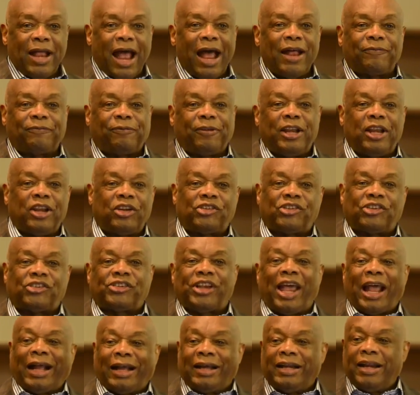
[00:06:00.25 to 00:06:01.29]
I finished
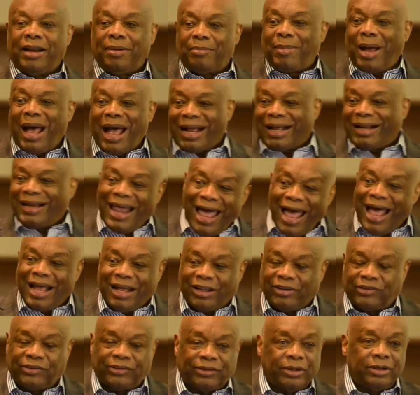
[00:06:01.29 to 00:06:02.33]
second in my
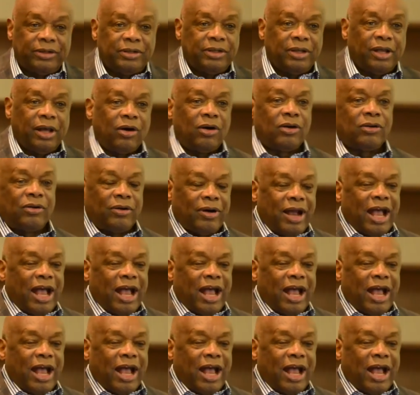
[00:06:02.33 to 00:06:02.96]
class on